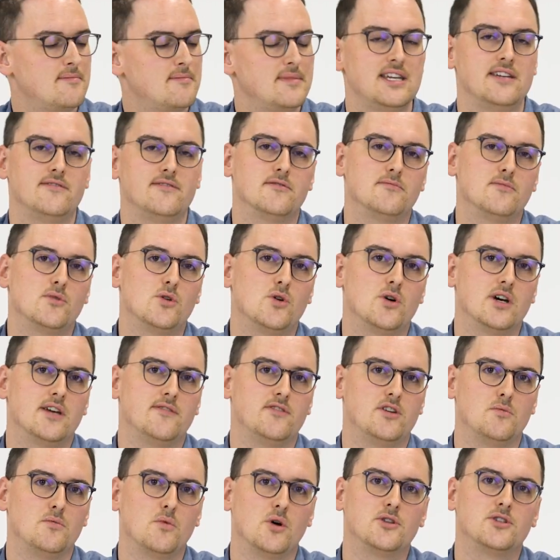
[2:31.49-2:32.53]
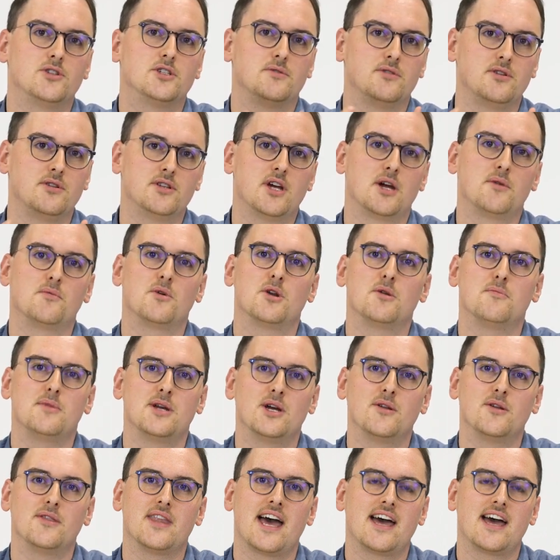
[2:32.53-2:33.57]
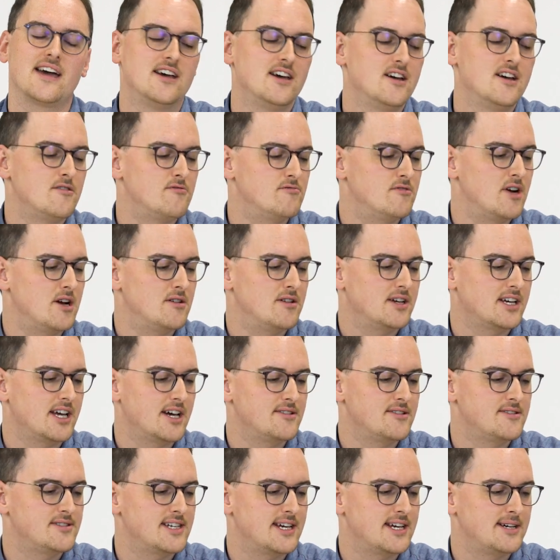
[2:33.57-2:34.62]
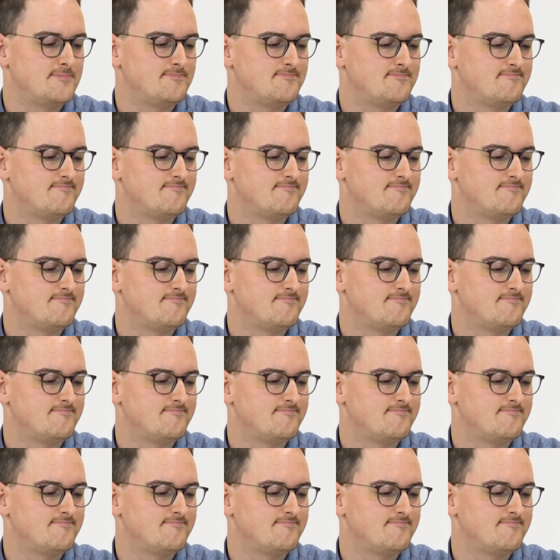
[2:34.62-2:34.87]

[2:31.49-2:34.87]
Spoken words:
even more if you want to and you don't want to be on that roller coaster.